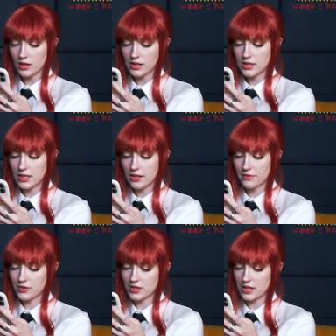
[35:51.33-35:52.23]
Let's see
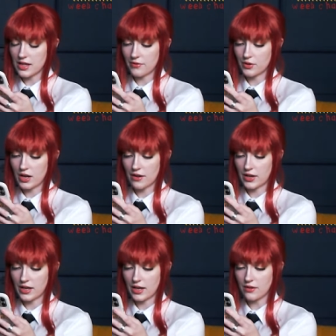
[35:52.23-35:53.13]
if there's a never have
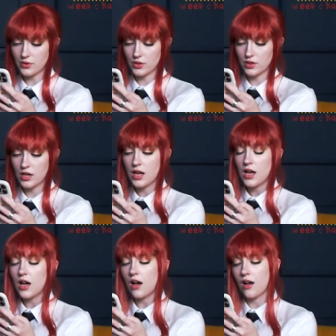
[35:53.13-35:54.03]
I ever.
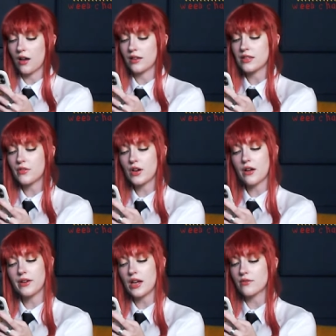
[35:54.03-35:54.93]
Ah, never
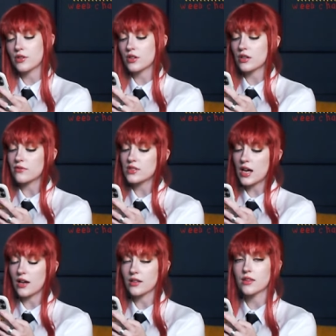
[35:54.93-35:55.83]
have I ever thought of
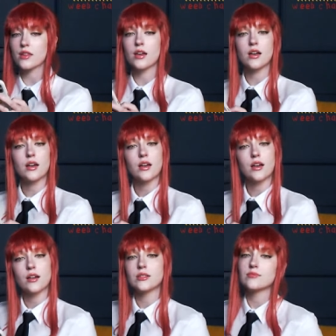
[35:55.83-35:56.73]
death.
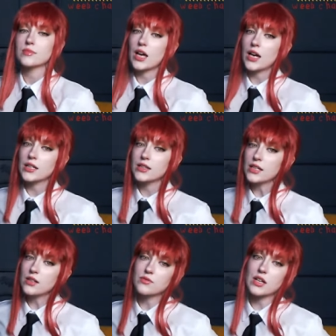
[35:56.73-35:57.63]
I
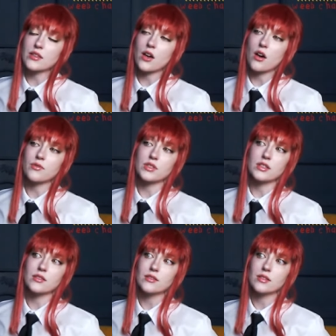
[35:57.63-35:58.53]
think of death
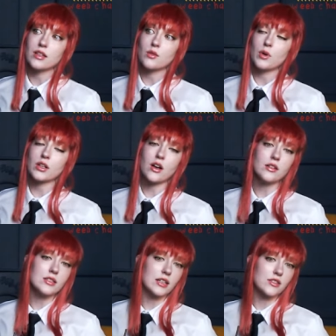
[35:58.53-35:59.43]
often, and what
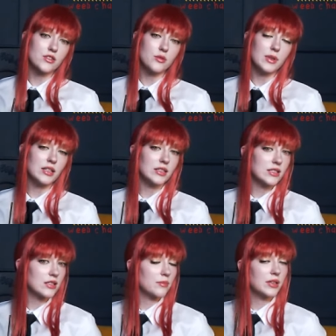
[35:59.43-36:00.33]
context you mean
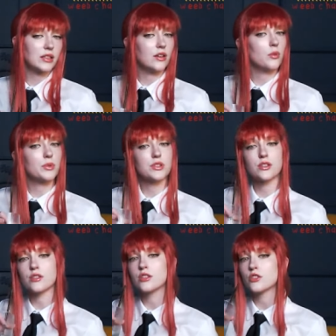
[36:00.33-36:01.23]
is completely open
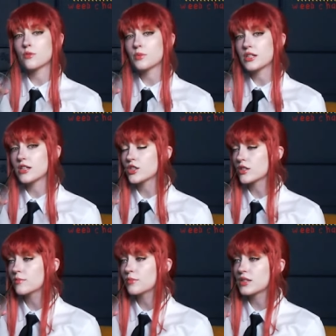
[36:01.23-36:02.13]
to
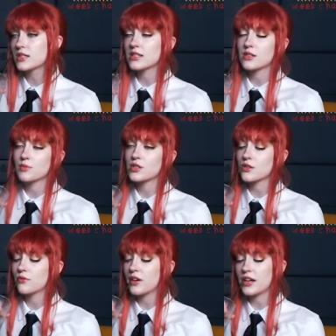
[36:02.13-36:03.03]
interpretation, but since it was
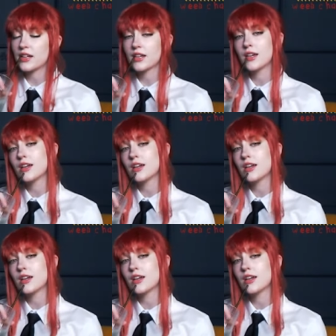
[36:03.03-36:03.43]
so vague,